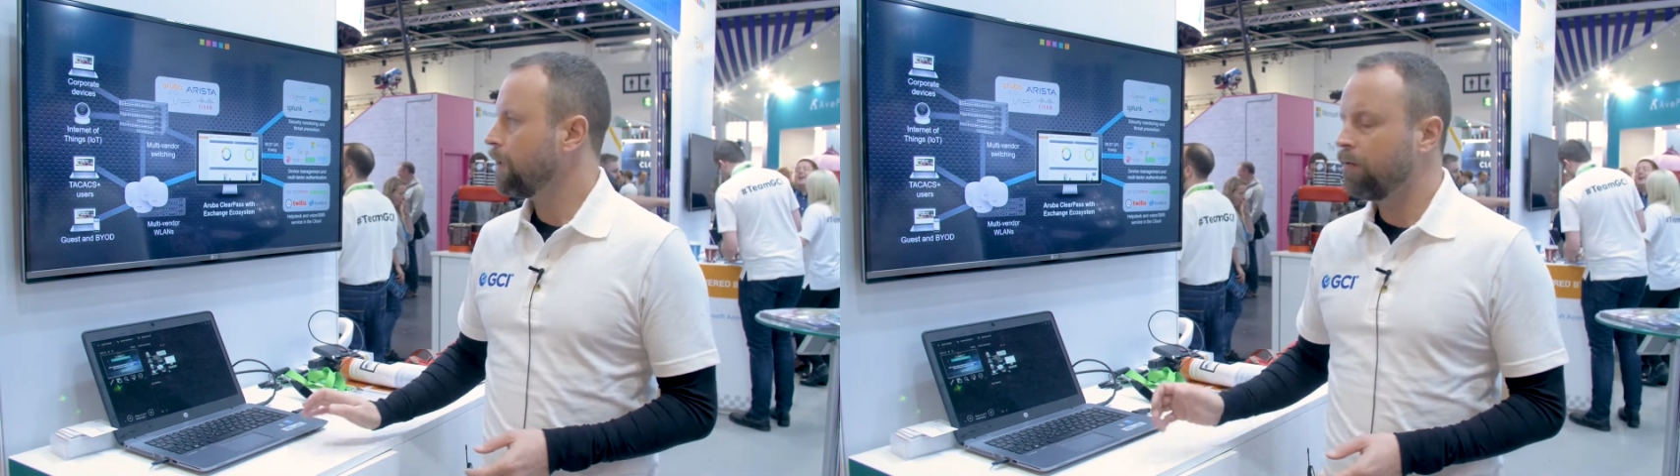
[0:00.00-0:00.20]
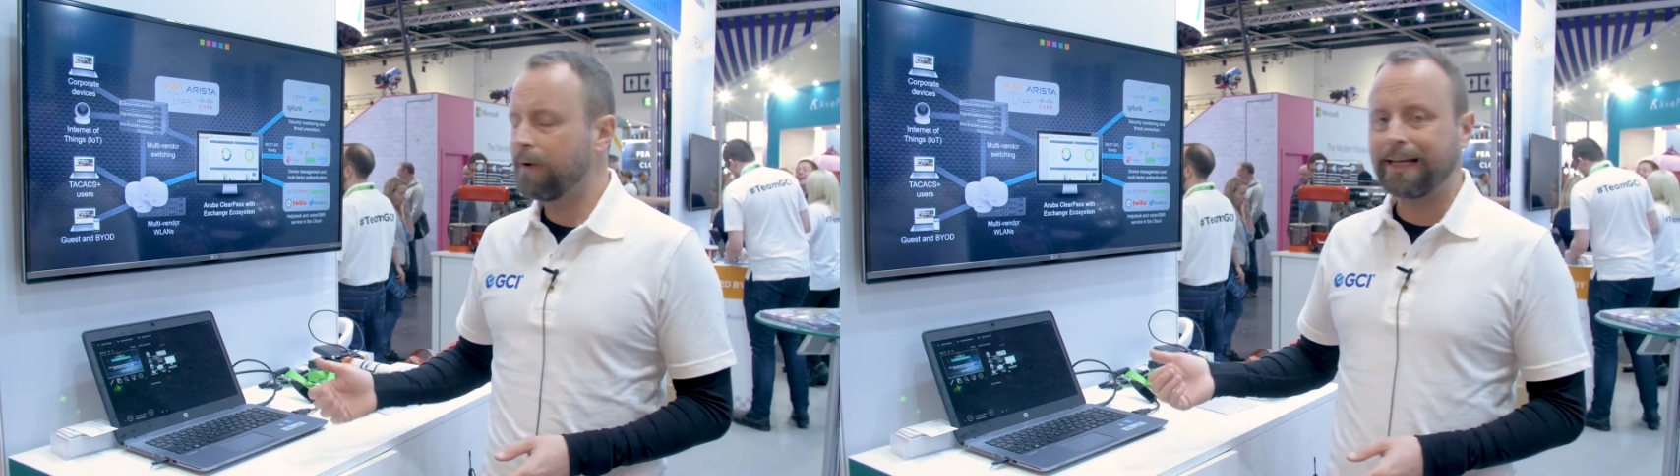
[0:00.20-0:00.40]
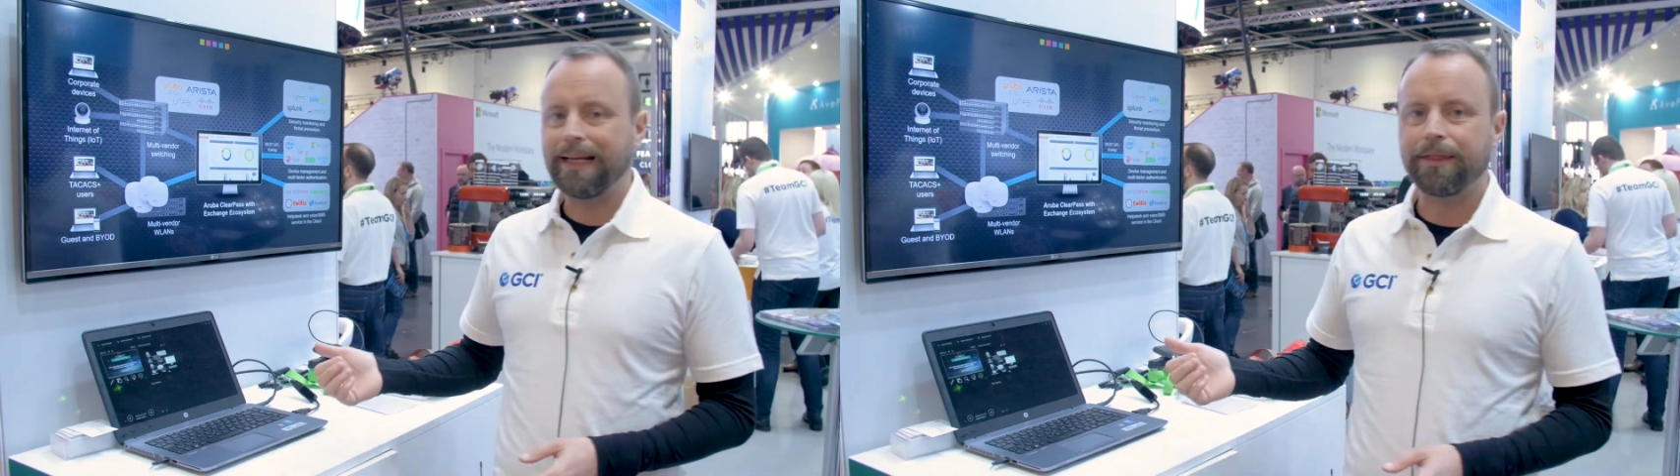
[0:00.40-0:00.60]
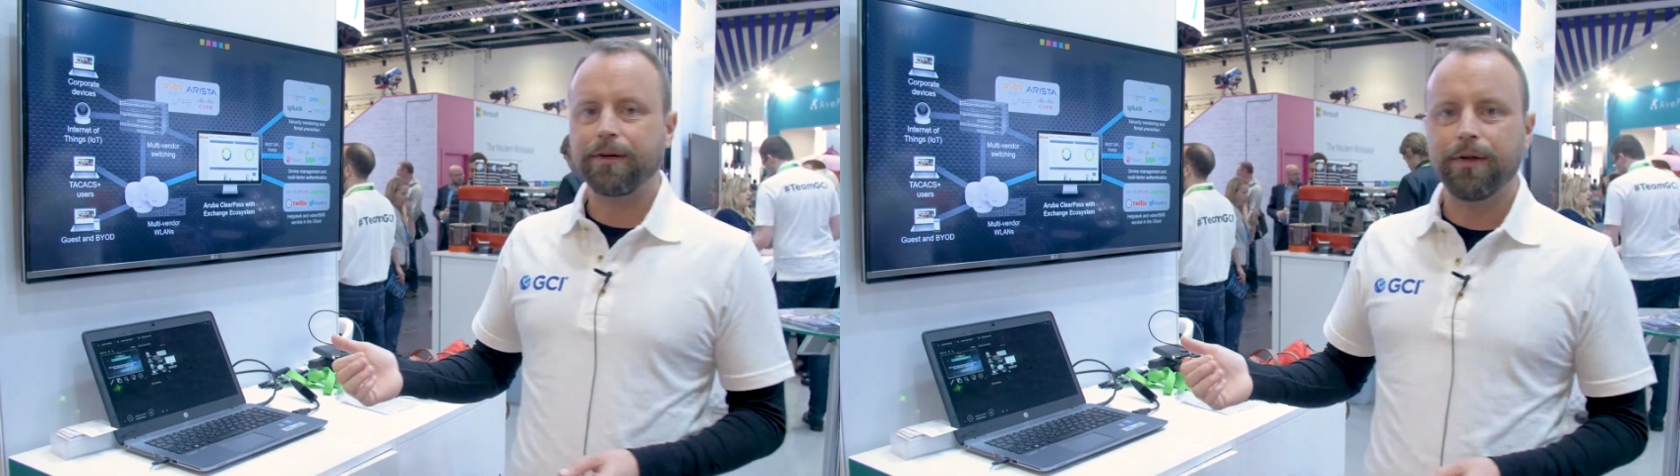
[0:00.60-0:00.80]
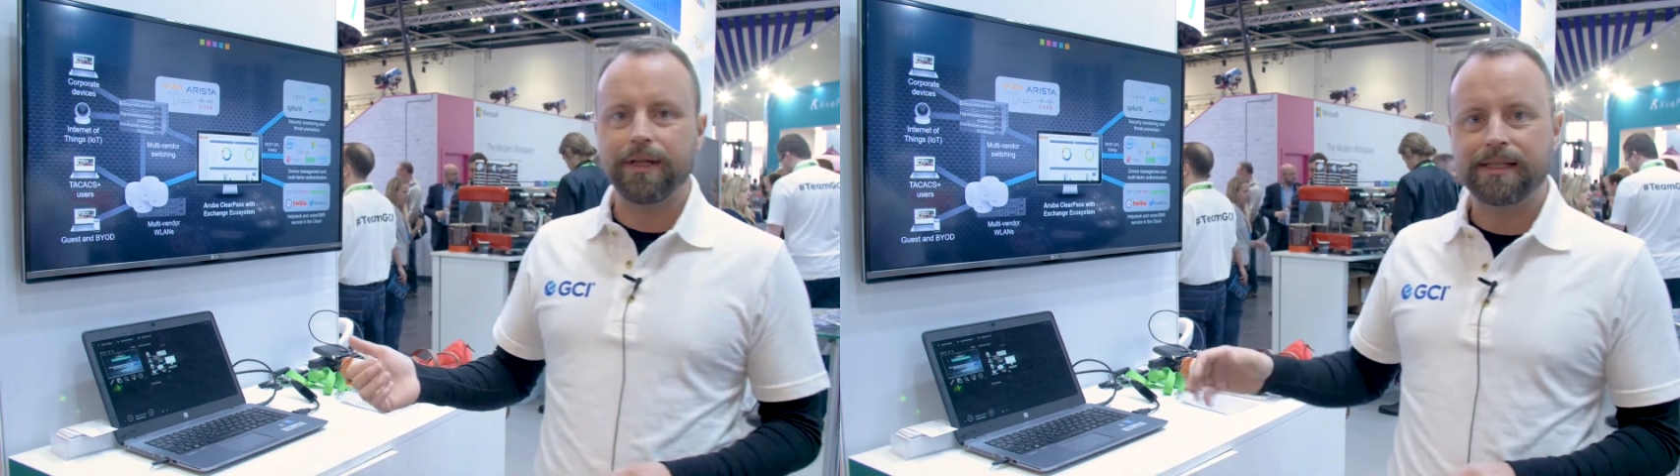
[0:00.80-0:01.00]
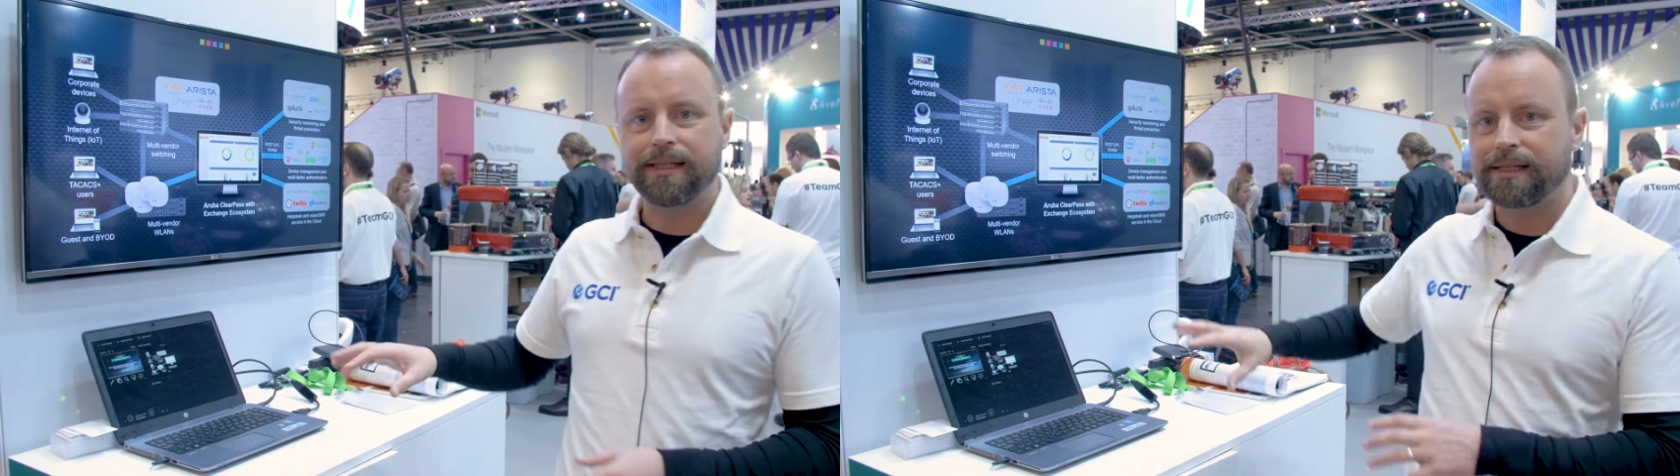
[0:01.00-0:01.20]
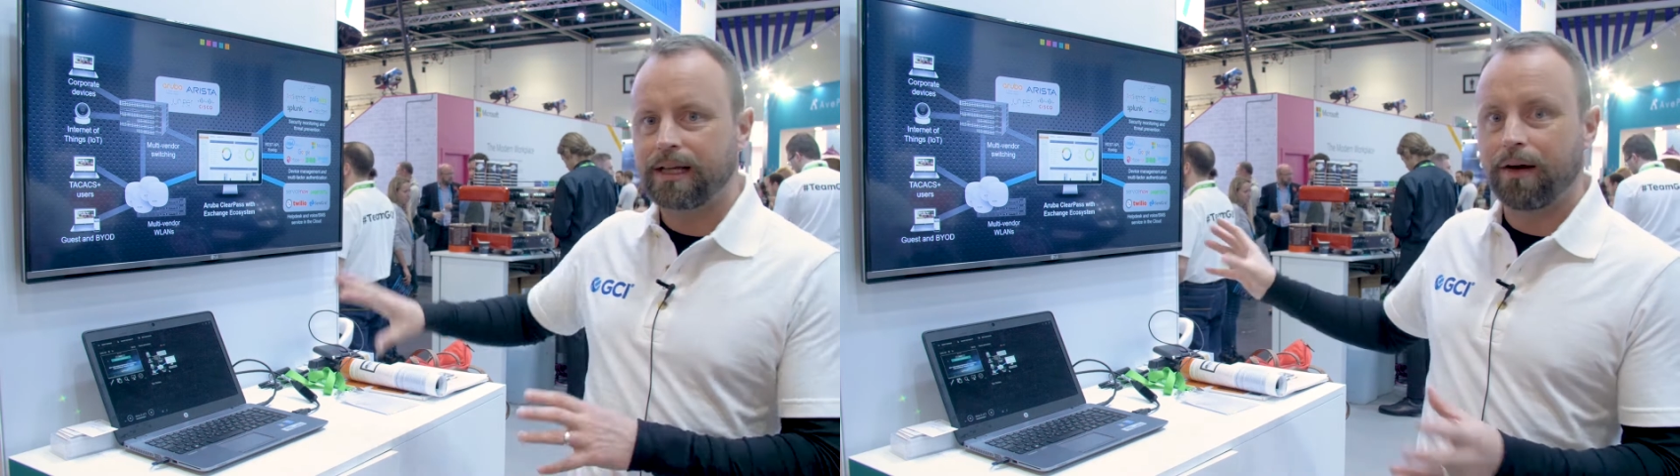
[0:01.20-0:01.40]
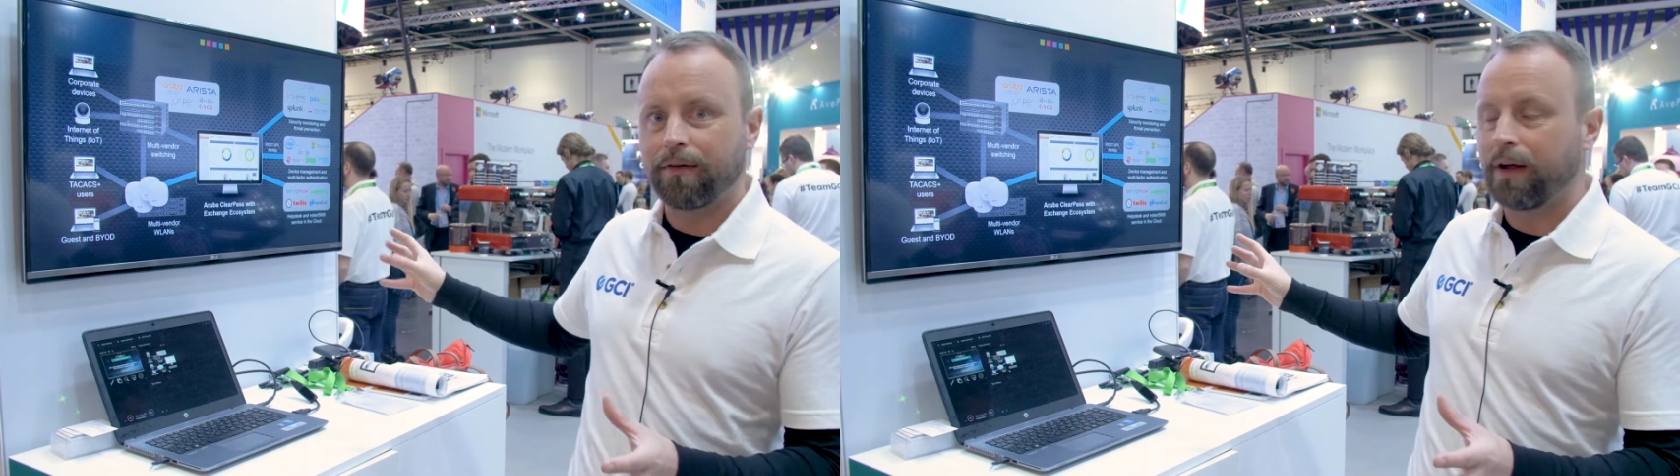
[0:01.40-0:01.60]
rattling through this is
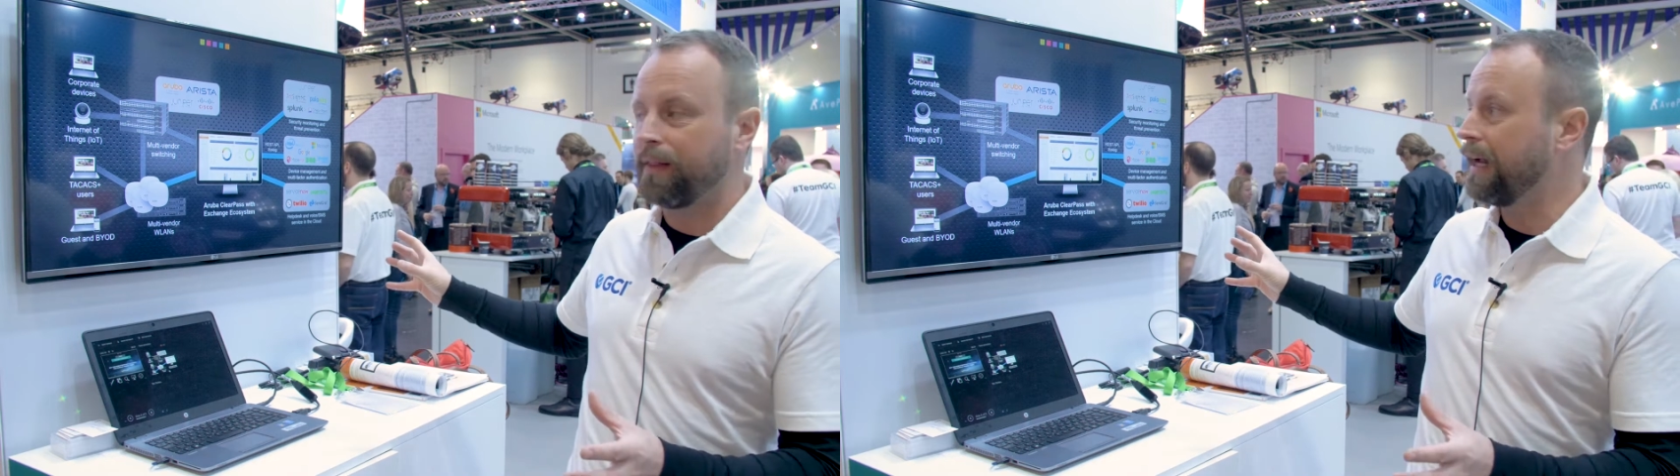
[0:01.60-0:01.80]
kind of like